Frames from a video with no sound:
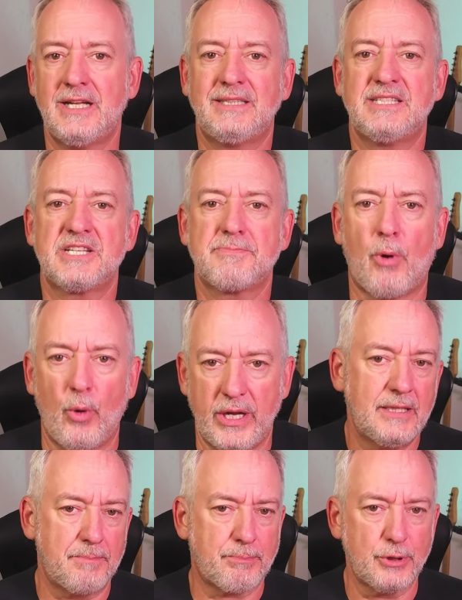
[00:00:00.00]
at this point
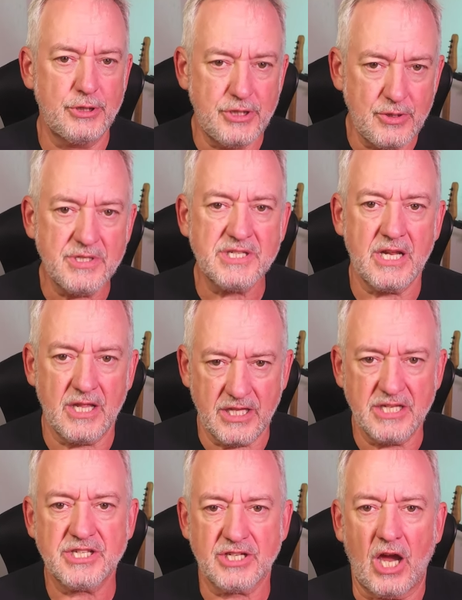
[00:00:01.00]
that producing
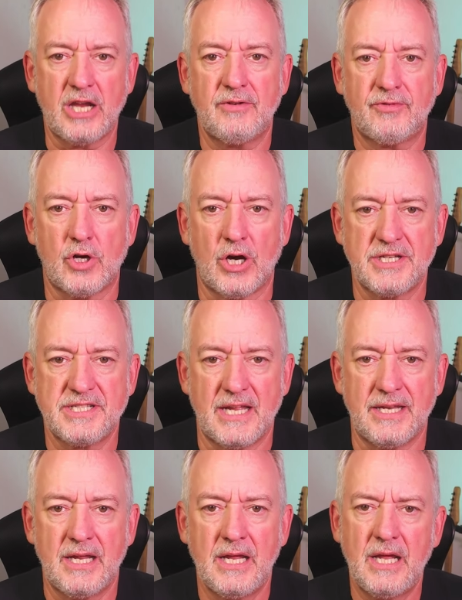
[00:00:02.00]
this kind of
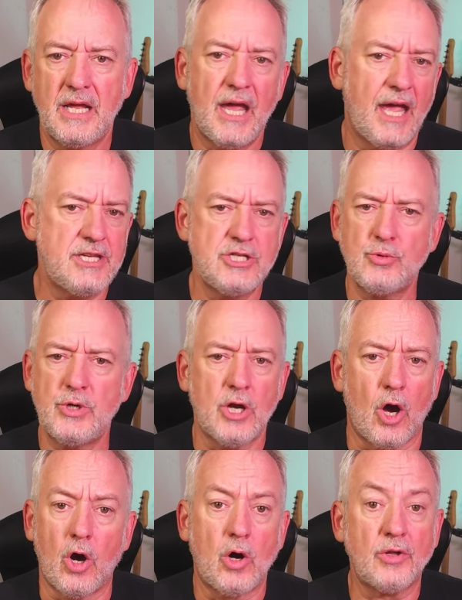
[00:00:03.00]
content and doing
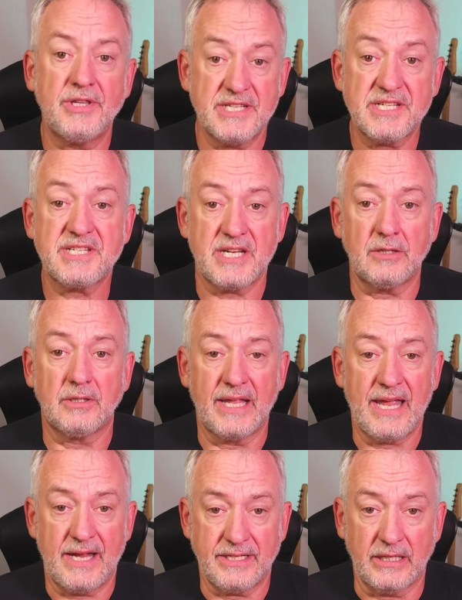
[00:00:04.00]
all this
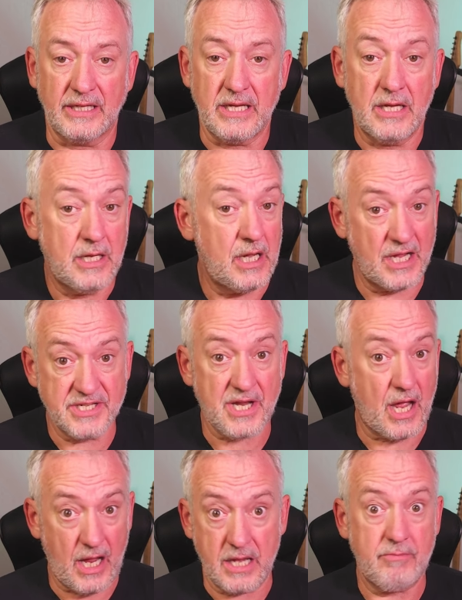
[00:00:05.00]
single-handedly, as
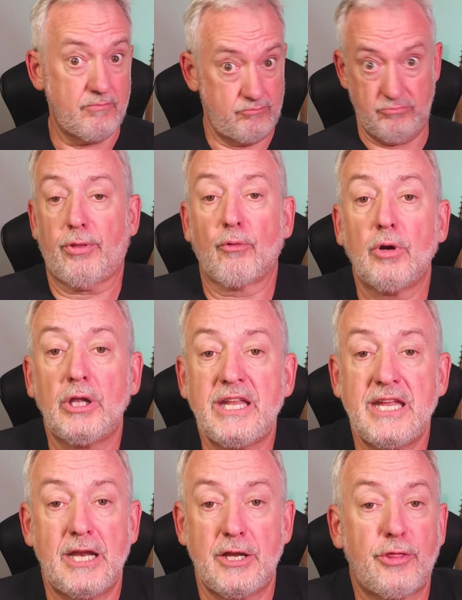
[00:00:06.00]
I
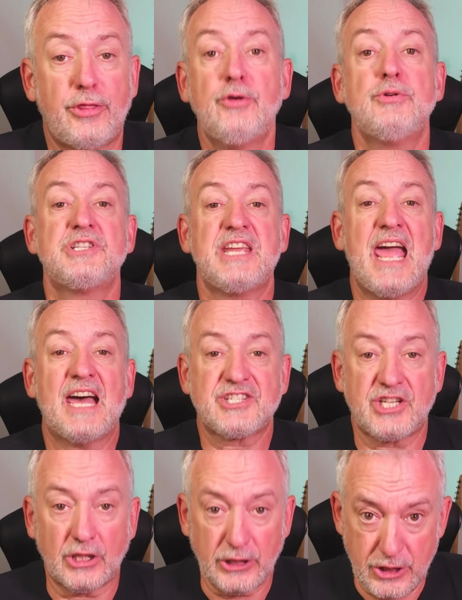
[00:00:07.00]
thoroughly
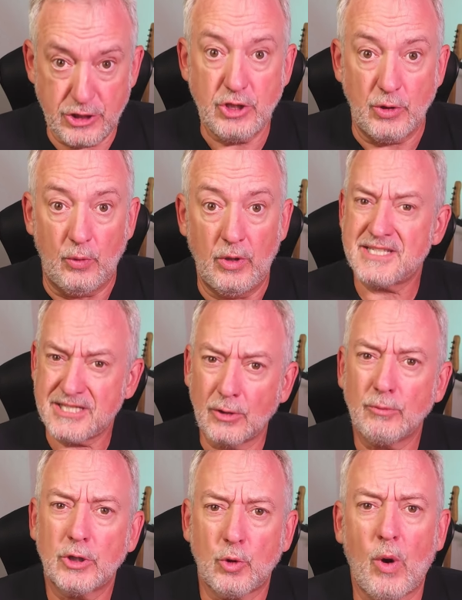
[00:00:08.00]
enthusiastically do,
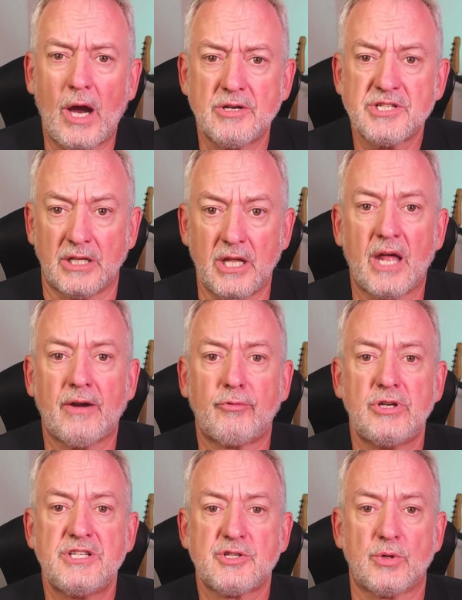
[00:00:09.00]
still requires a lot of
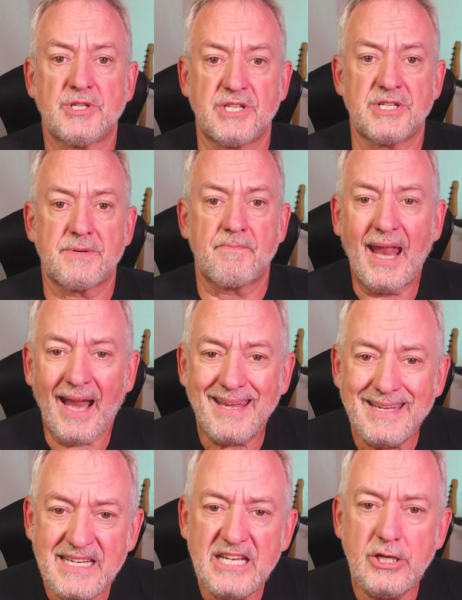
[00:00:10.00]
resources. And I
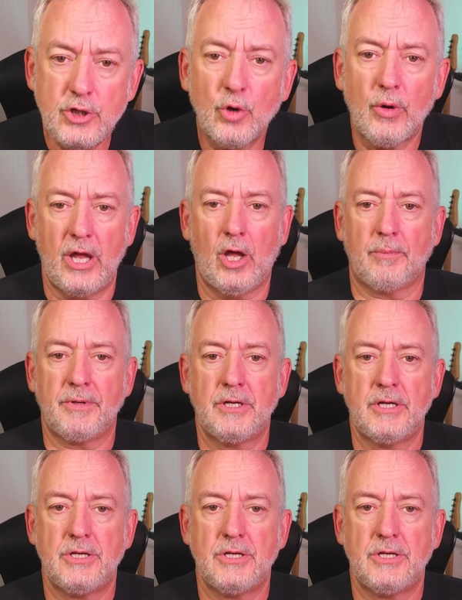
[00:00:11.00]
need your help